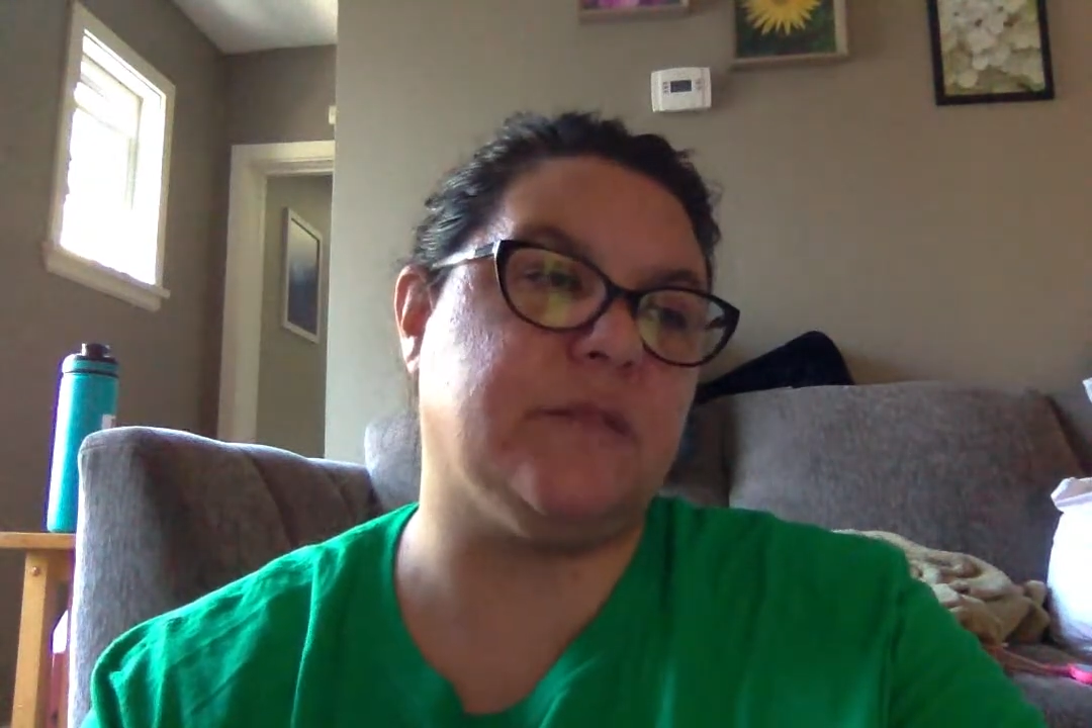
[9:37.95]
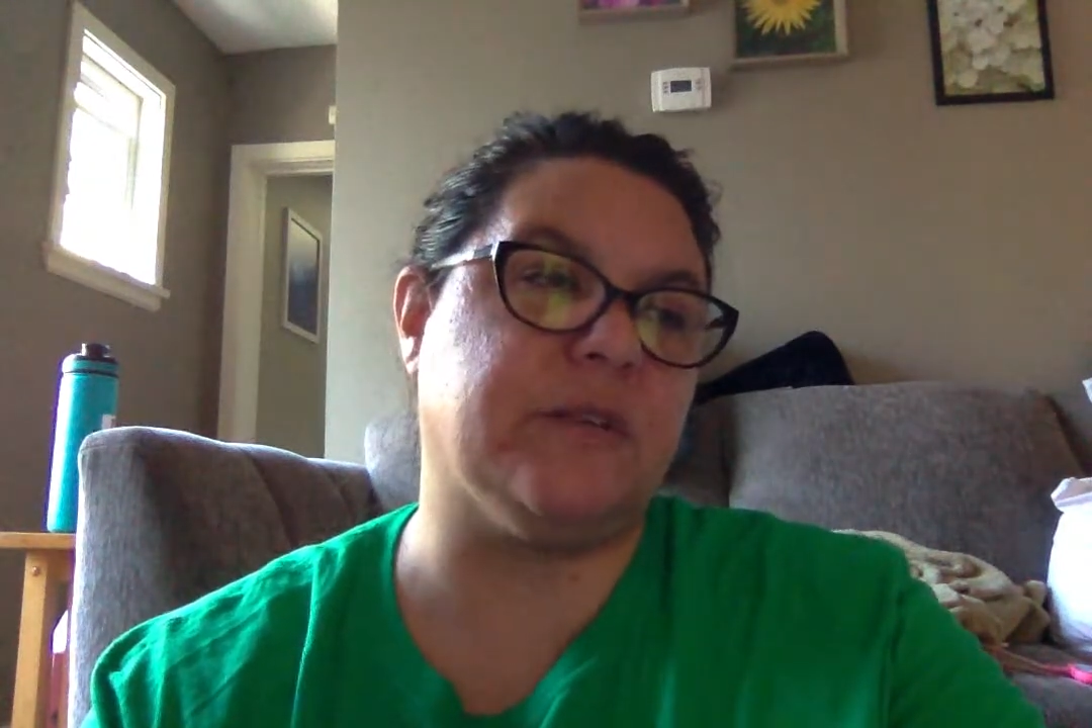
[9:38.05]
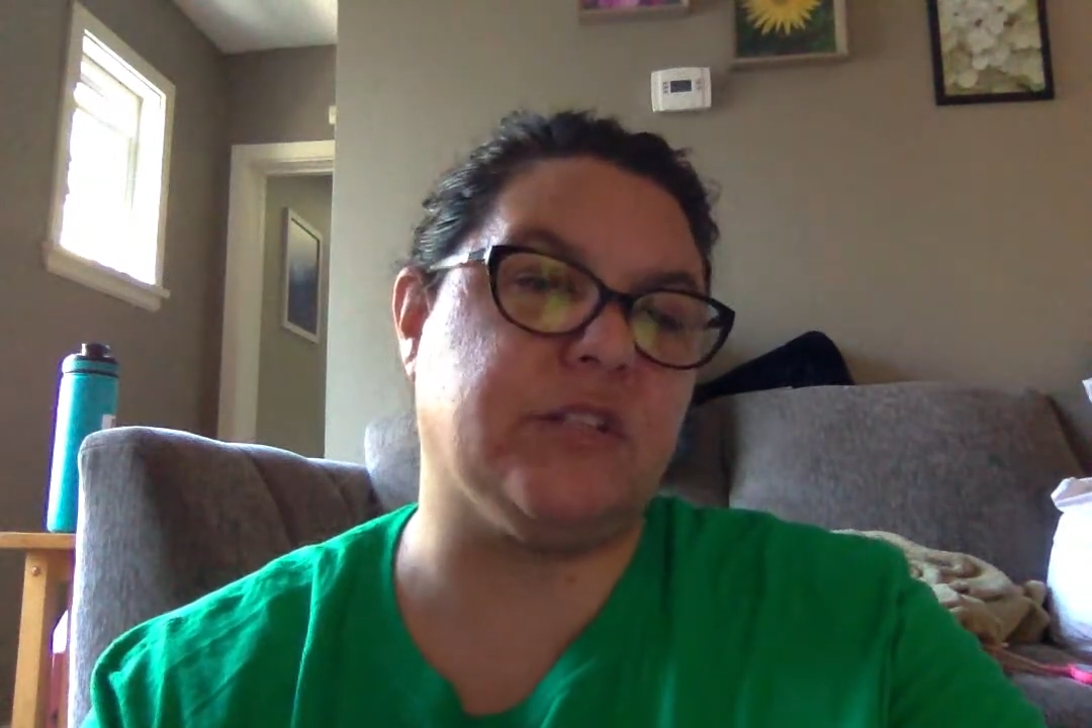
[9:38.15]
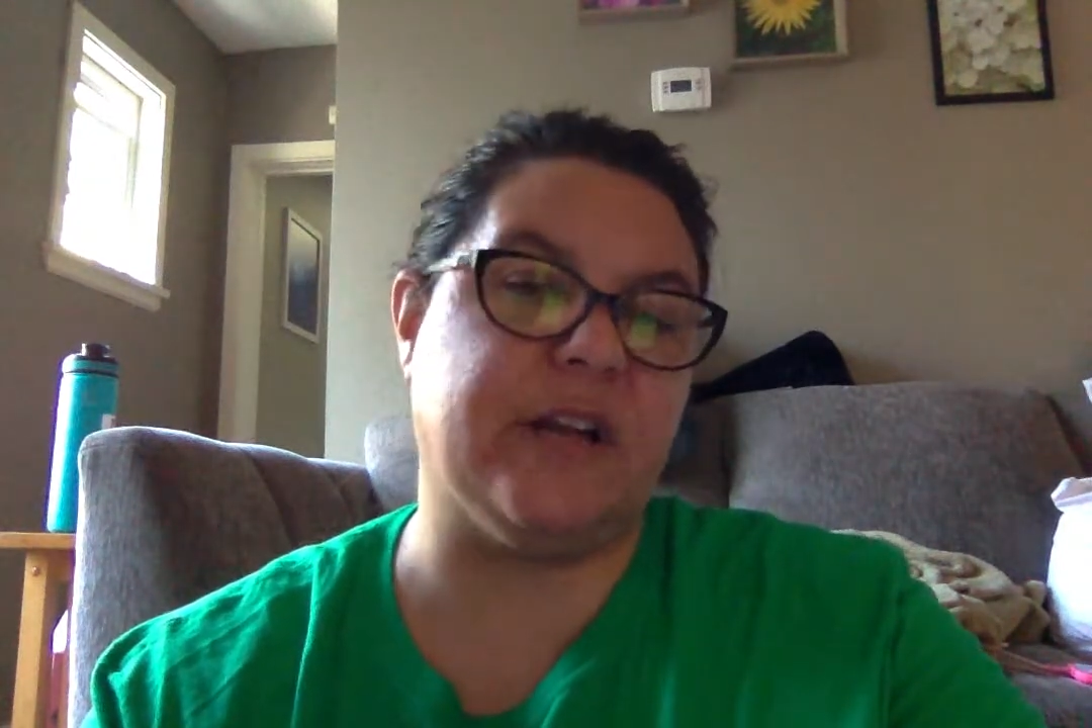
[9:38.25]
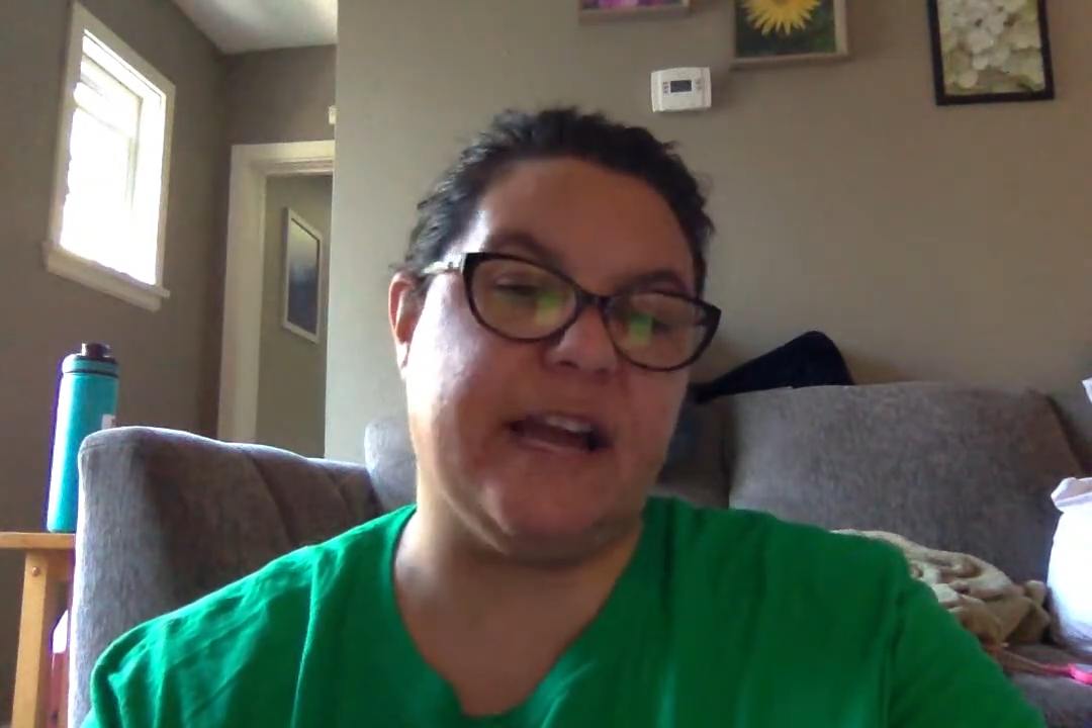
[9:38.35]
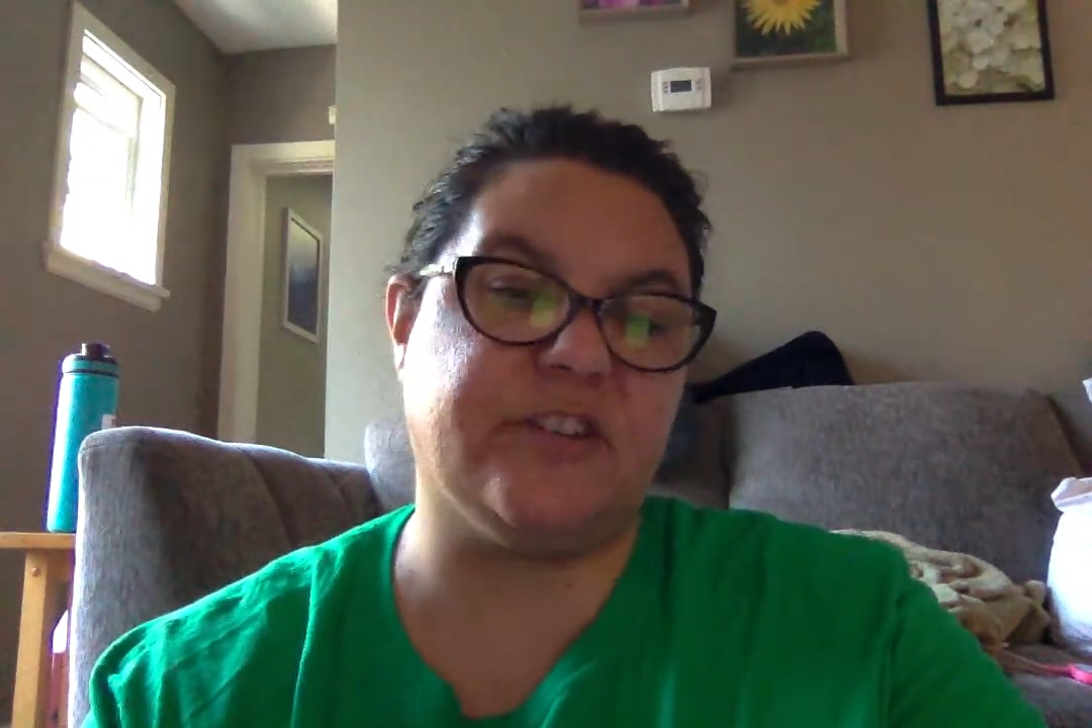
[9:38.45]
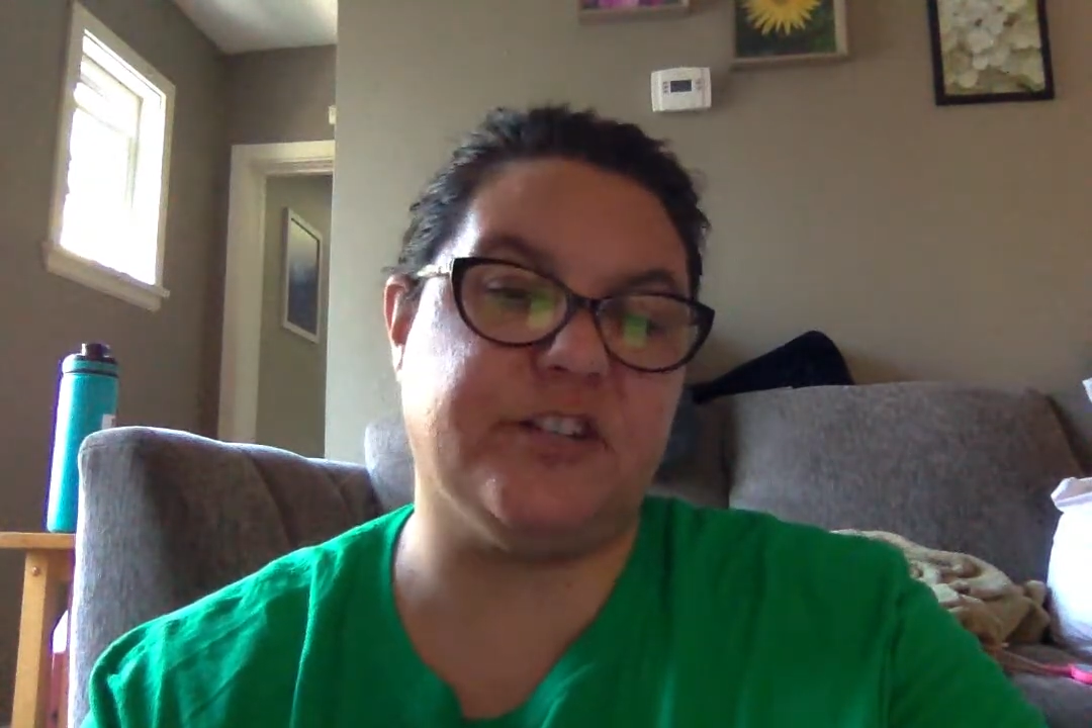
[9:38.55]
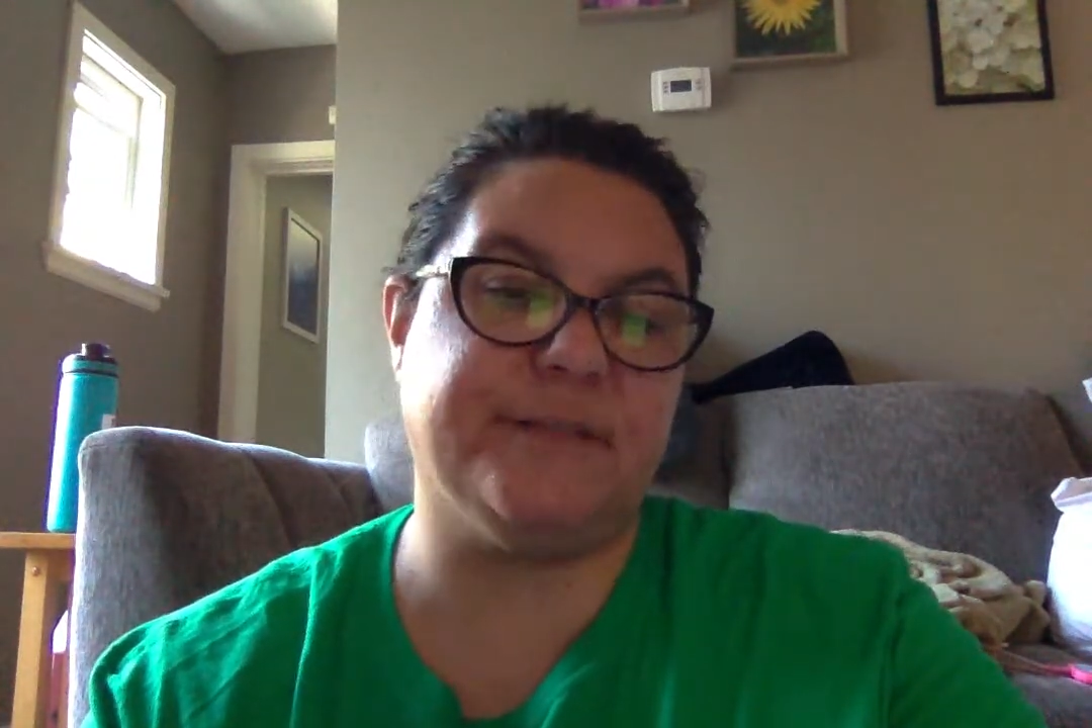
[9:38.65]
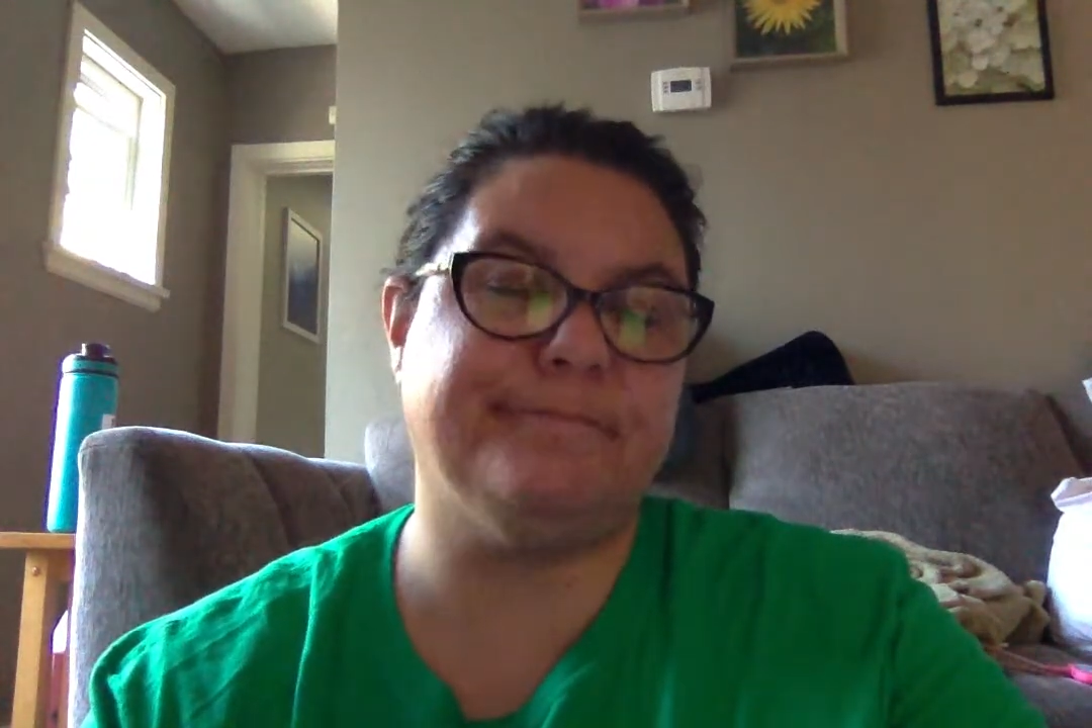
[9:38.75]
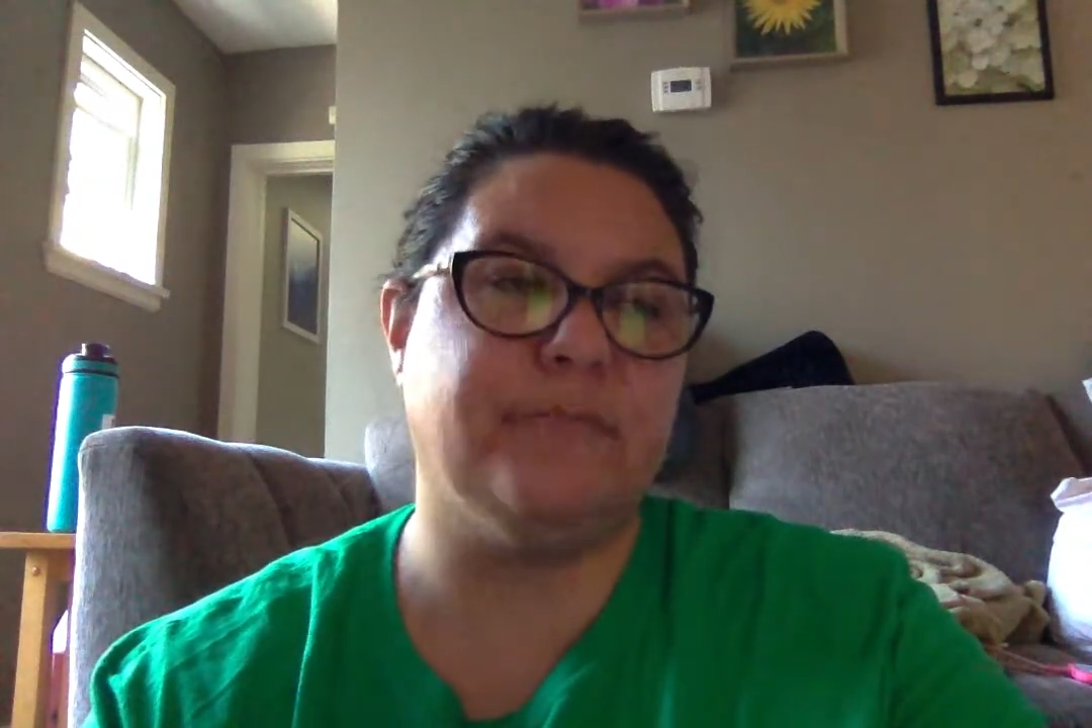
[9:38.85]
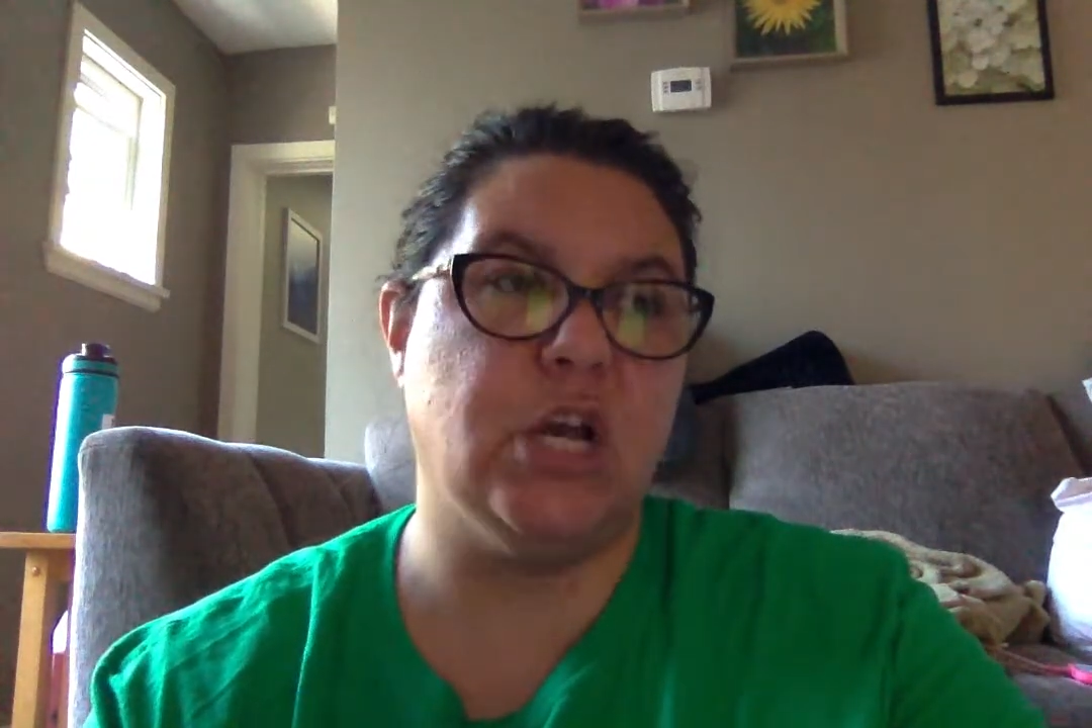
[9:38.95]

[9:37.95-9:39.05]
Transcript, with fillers: Mr. Hatcher?